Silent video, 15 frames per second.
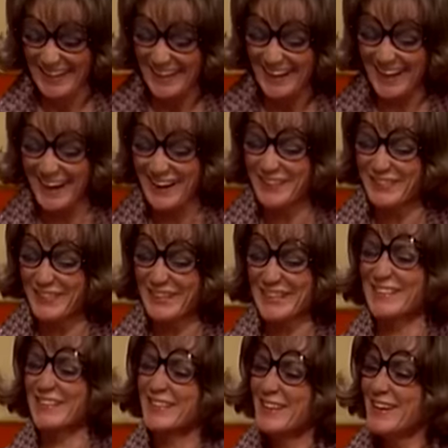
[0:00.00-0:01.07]
I
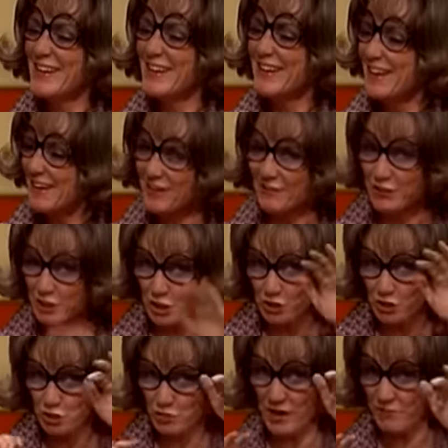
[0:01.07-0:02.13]
figured he would go
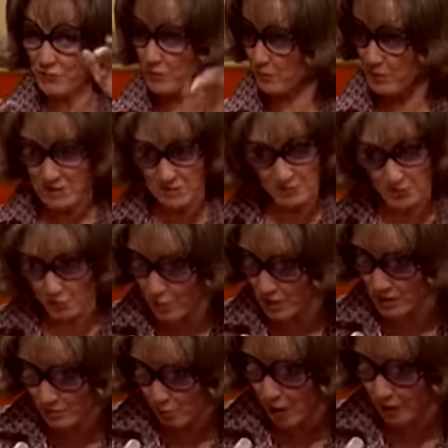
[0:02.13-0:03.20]
straight for the place where there
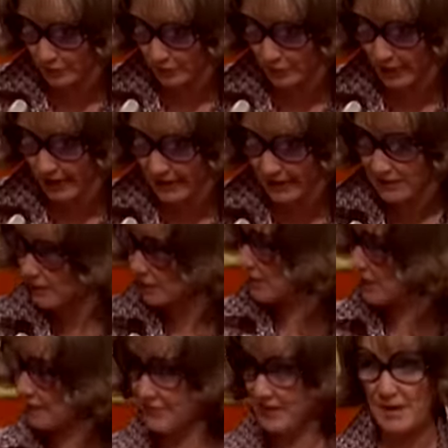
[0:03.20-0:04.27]
was water, right? He yep.
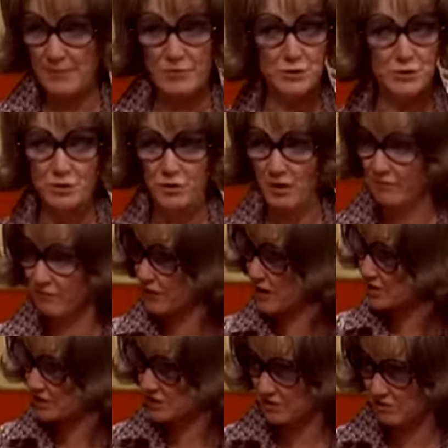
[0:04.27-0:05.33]
didn't have time to turn on
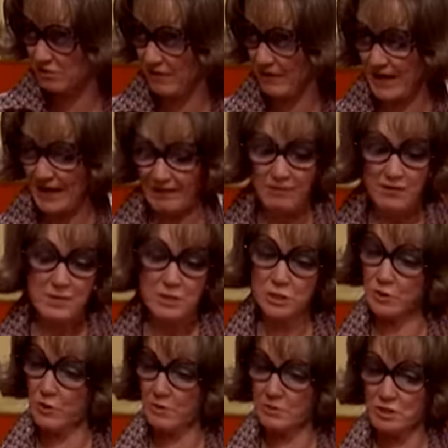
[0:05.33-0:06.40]
faucets and all that.
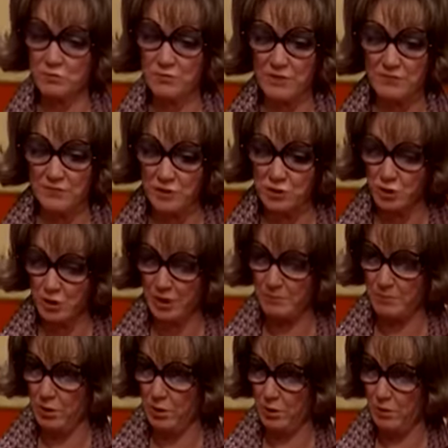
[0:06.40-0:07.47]
So he went straight for the toity bowl.